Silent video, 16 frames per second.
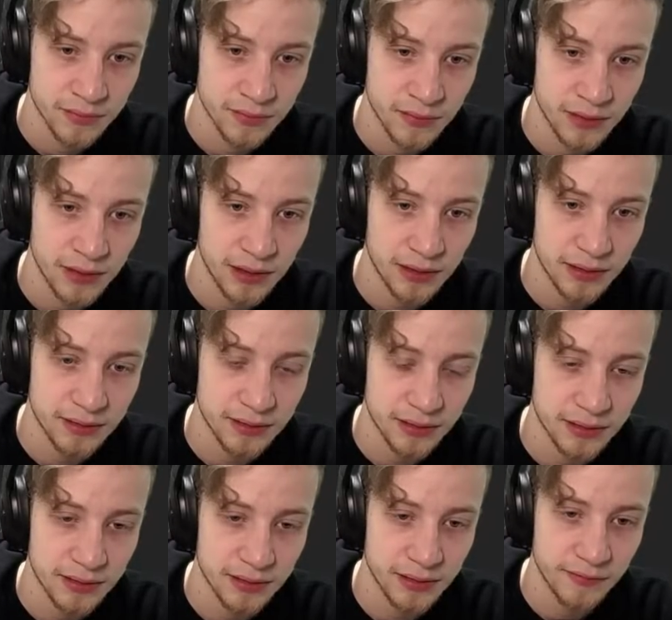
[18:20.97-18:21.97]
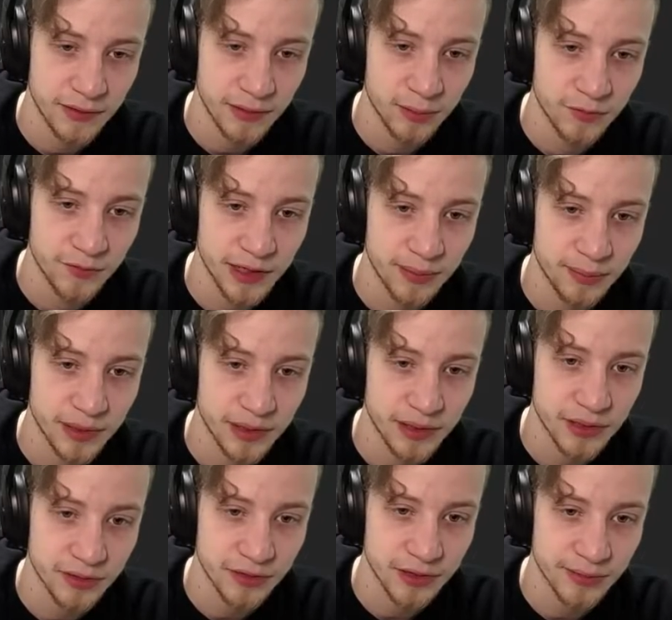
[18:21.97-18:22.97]
Yeah, it's like that if I move it up, it
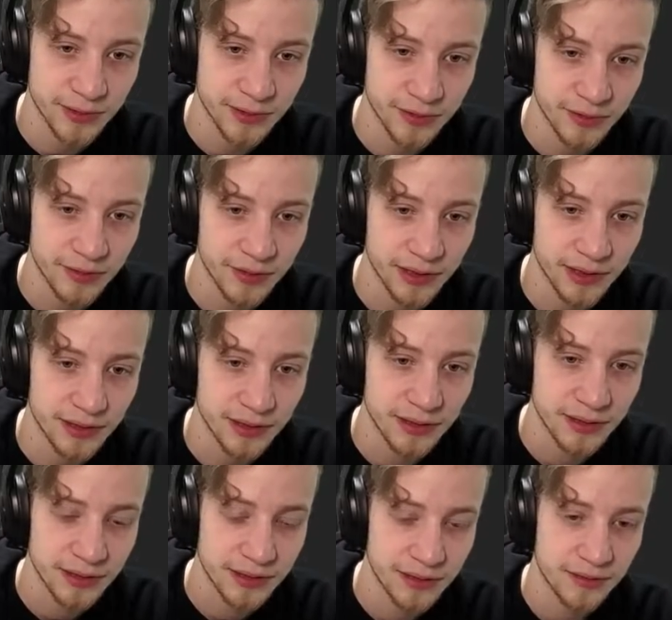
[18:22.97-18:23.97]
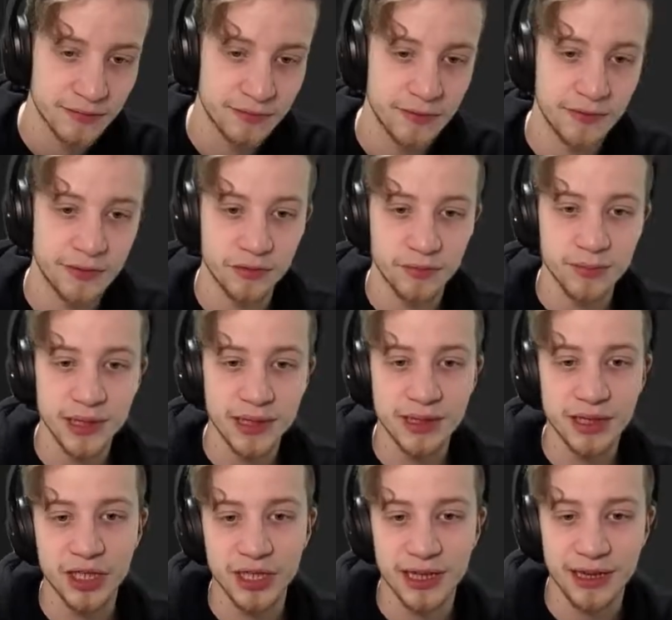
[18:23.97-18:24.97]
just keeps on going. Without me
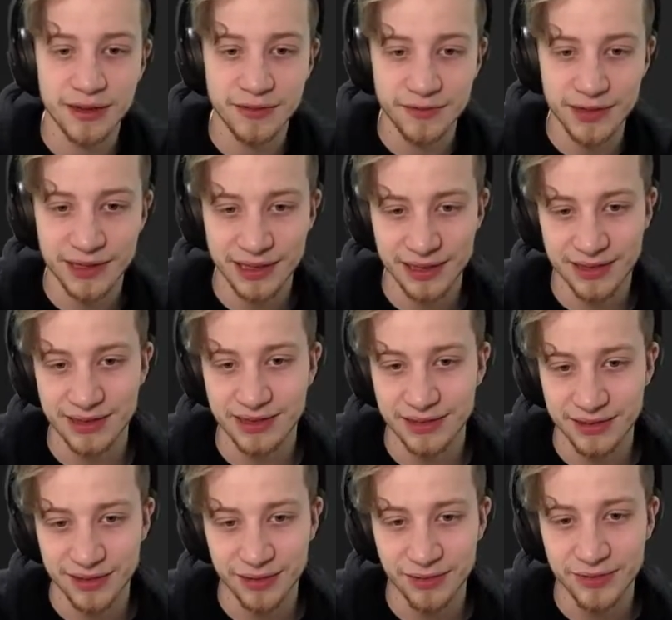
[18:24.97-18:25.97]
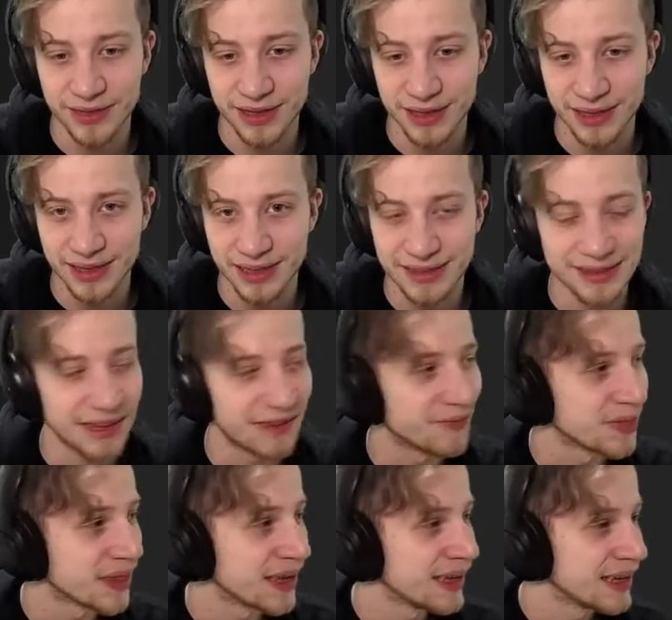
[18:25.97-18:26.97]
touching anything, it just goes like crazy.
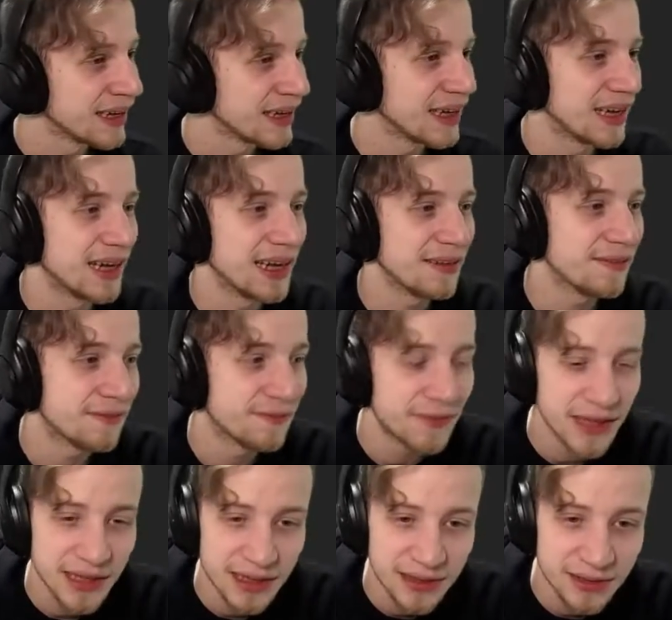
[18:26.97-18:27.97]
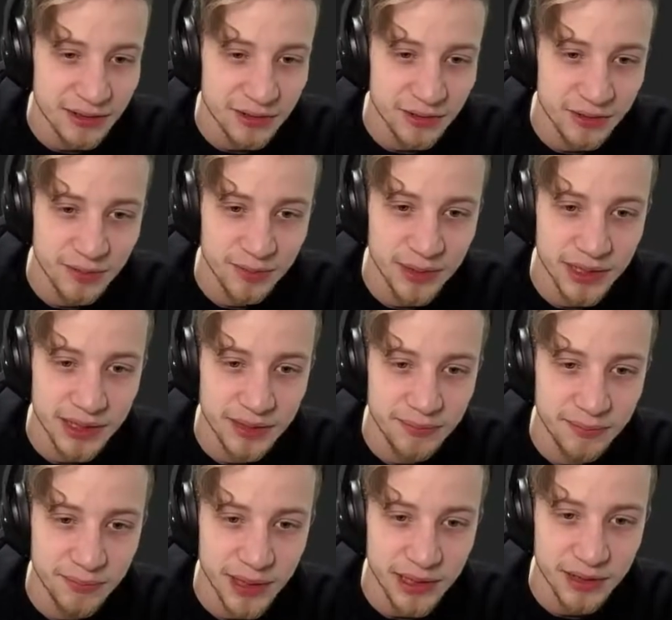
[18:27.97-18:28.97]
I think it could be
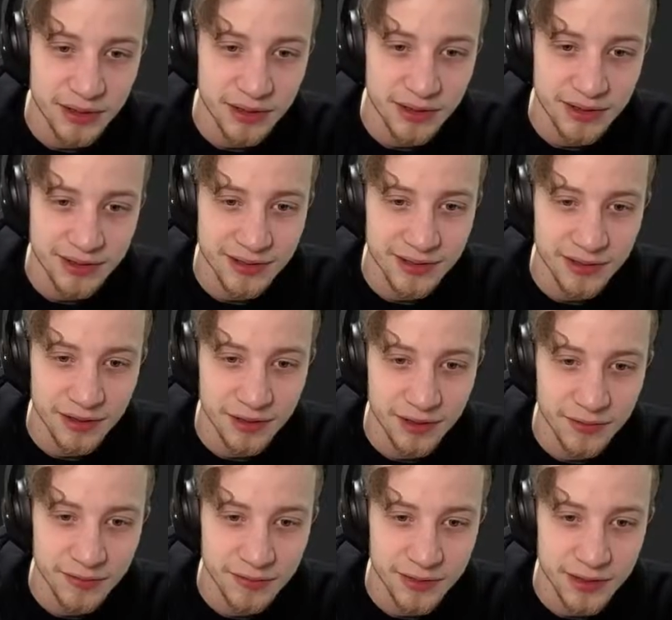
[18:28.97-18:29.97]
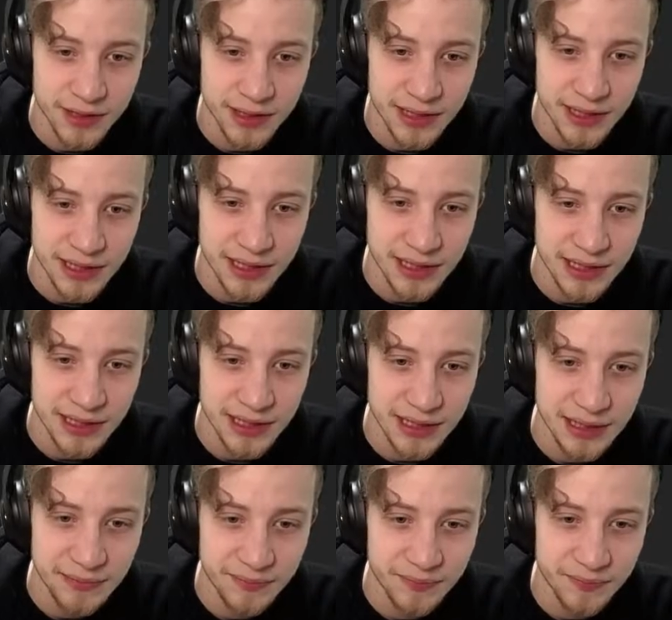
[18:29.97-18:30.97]
because of the...